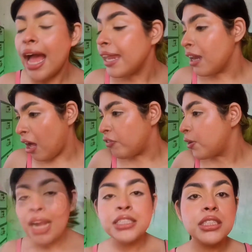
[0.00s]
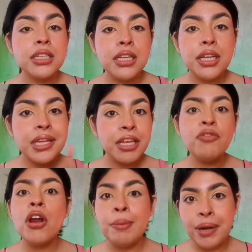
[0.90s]
love it. But if
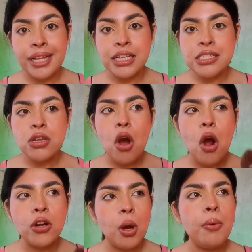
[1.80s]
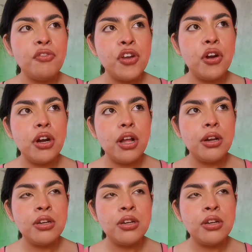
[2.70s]
you are applying this on top of your